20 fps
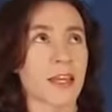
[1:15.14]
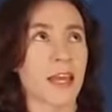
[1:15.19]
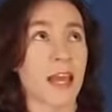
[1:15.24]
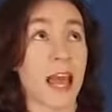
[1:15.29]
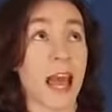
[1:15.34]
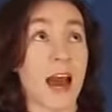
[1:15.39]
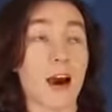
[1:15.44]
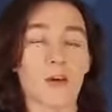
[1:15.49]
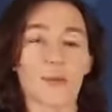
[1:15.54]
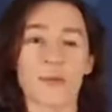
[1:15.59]

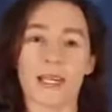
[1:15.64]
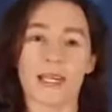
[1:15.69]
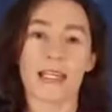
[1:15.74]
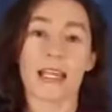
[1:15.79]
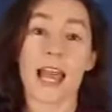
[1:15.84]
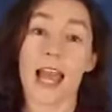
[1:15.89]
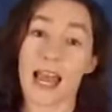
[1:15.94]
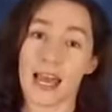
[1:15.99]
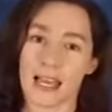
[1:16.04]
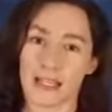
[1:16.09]
how
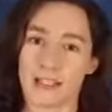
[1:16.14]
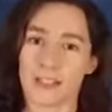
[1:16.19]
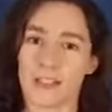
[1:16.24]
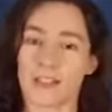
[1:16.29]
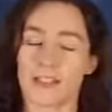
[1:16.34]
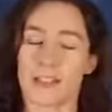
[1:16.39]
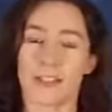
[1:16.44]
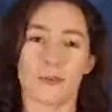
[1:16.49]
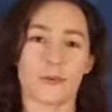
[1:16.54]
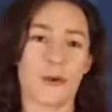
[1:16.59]
many
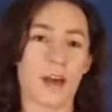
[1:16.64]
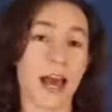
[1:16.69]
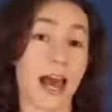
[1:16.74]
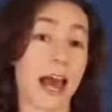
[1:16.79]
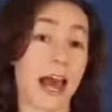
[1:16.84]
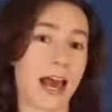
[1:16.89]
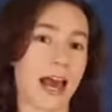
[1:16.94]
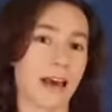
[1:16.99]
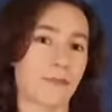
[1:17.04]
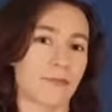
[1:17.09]
eggs you
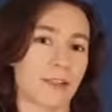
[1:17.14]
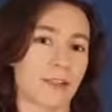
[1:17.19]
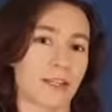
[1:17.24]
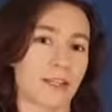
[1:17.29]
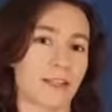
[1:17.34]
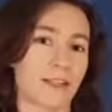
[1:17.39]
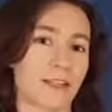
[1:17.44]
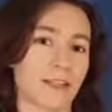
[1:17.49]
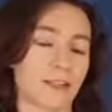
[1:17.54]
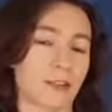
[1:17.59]
have
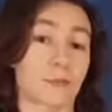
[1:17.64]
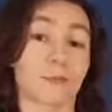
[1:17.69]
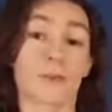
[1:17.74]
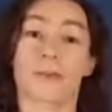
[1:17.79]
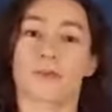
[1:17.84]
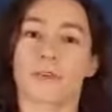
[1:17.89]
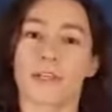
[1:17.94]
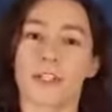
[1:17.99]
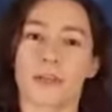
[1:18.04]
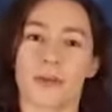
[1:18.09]
in the
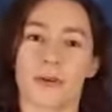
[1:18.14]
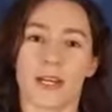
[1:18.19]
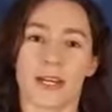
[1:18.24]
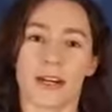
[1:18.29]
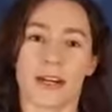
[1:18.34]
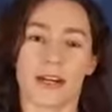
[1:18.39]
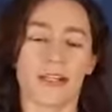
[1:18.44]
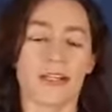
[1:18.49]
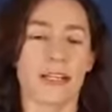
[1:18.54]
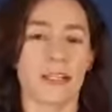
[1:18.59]

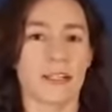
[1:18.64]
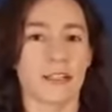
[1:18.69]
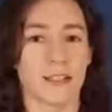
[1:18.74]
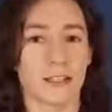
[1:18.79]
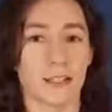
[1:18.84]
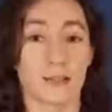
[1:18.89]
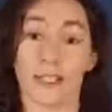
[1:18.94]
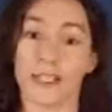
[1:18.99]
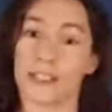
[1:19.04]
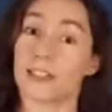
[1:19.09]
refrigerator.
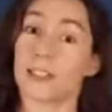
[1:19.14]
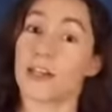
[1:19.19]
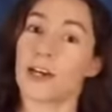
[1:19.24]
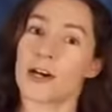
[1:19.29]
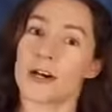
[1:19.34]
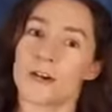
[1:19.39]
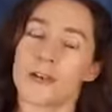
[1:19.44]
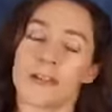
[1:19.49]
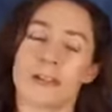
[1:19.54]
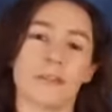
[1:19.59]
You need to
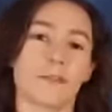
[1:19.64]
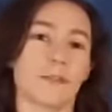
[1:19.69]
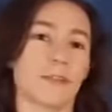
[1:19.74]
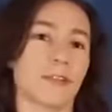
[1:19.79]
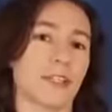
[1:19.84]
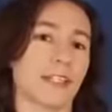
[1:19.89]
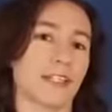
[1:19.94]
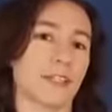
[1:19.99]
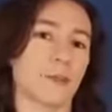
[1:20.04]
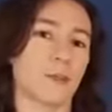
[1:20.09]
know if you
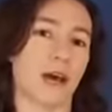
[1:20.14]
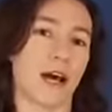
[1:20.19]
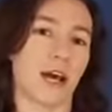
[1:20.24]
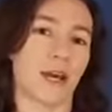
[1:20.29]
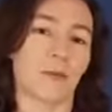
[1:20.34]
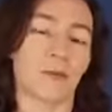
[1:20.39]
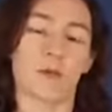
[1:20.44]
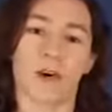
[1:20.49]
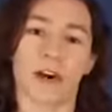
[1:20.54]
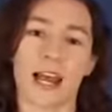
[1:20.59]
need to
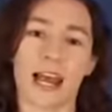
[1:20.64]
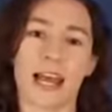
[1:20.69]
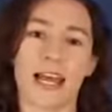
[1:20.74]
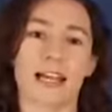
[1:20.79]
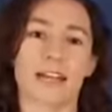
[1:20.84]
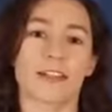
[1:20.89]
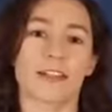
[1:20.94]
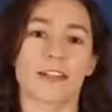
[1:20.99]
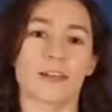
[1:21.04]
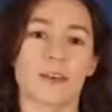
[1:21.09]
buy more
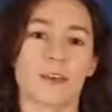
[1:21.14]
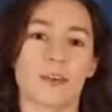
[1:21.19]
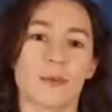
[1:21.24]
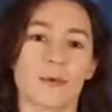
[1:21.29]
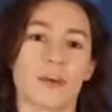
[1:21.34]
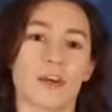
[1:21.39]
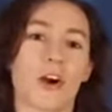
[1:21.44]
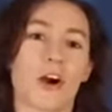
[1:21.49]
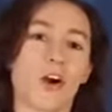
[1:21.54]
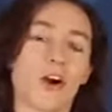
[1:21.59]
eggs. So
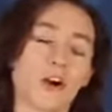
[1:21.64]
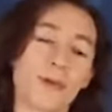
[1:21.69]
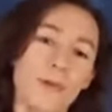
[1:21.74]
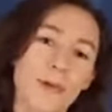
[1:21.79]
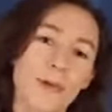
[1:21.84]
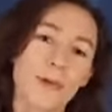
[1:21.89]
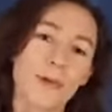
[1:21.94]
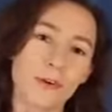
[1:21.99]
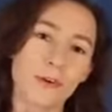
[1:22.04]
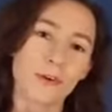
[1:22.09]
you would
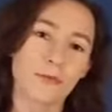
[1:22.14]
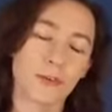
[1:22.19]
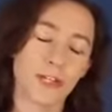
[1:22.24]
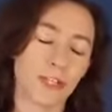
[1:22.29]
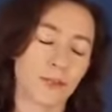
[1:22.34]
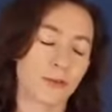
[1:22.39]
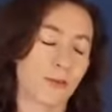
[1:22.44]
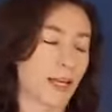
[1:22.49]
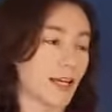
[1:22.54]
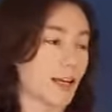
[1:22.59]
open the
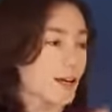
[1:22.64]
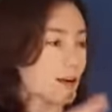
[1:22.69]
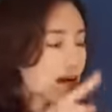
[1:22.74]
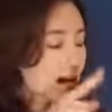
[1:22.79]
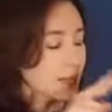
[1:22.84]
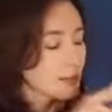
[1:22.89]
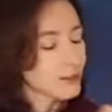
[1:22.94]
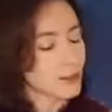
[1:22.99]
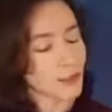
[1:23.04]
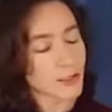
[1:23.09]
refrigerator
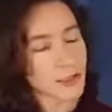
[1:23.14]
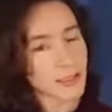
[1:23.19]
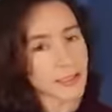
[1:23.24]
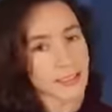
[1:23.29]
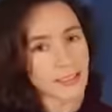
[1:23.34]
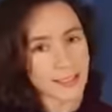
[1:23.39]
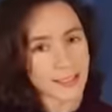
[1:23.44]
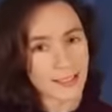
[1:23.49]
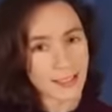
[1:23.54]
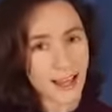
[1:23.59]
and look
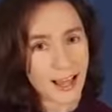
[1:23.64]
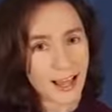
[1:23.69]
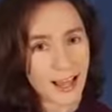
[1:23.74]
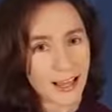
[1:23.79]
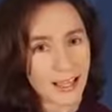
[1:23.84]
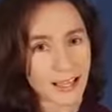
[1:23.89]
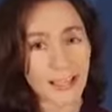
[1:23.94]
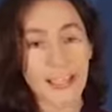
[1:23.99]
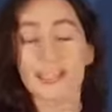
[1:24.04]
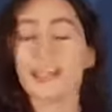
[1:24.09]

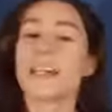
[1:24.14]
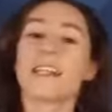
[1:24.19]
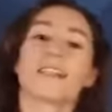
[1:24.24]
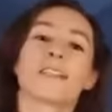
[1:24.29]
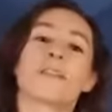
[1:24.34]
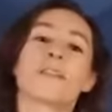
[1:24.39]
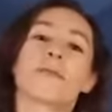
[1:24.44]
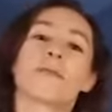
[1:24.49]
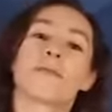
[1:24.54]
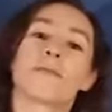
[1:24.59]
inside
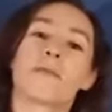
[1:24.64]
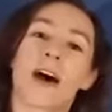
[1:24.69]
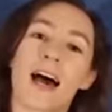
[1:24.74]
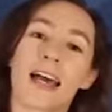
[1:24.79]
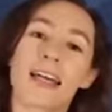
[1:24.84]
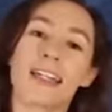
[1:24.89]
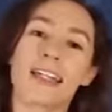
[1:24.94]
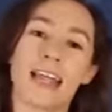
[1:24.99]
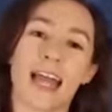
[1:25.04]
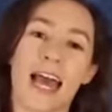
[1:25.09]
to
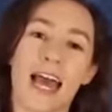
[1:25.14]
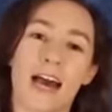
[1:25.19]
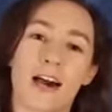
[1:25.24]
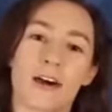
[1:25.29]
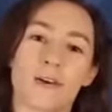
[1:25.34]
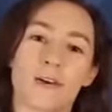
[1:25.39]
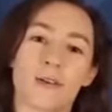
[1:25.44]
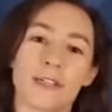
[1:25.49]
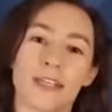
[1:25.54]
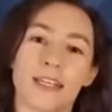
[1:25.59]
find
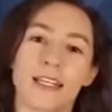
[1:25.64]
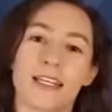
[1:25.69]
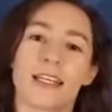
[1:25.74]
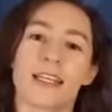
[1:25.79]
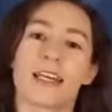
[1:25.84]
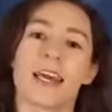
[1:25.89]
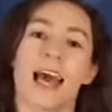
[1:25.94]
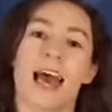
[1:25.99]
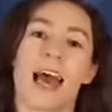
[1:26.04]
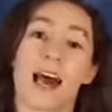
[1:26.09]
out
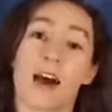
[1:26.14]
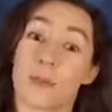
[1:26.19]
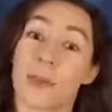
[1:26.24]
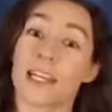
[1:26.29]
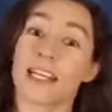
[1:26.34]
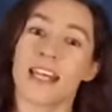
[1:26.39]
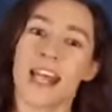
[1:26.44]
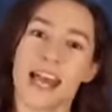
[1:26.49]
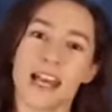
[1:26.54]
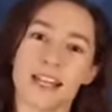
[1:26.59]
how
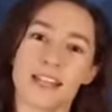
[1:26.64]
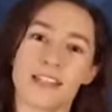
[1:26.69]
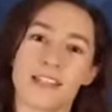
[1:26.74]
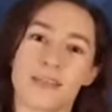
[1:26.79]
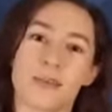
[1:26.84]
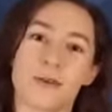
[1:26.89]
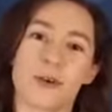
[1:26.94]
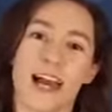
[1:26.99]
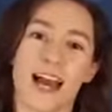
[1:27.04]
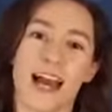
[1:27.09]
many eggs
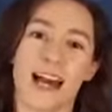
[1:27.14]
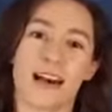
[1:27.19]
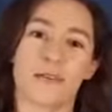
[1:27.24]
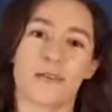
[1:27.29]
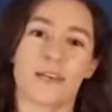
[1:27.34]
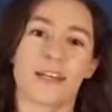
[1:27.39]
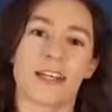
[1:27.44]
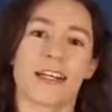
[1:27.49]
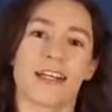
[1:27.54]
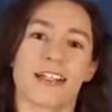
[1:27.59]
you
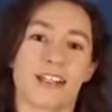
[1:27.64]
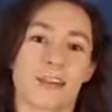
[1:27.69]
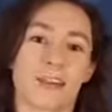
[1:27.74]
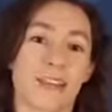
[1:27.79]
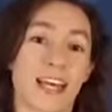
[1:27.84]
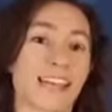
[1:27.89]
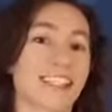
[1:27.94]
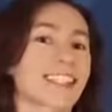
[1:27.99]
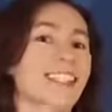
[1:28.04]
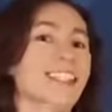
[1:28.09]
have. So
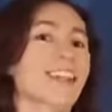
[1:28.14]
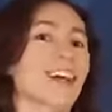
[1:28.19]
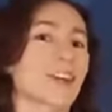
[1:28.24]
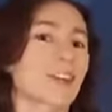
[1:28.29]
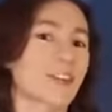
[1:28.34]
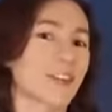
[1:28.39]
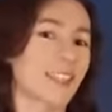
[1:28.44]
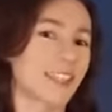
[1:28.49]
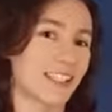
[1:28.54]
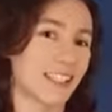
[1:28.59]
that's
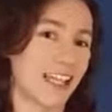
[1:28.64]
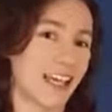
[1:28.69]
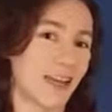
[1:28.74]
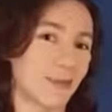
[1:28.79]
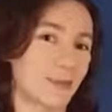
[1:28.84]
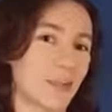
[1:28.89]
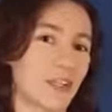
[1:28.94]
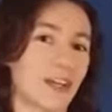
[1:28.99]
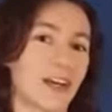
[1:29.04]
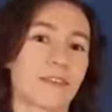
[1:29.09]
another
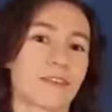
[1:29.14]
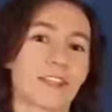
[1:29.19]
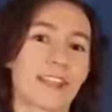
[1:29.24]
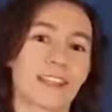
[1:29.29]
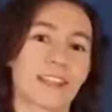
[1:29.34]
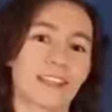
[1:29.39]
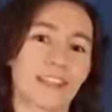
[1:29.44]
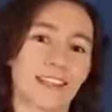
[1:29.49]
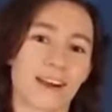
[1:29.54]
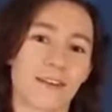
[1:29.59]
example of
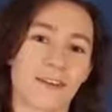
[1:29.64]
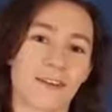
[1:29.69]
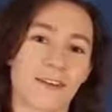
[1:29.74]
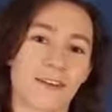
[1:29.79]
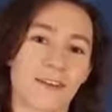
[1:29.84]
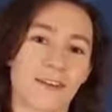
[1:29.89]
discovering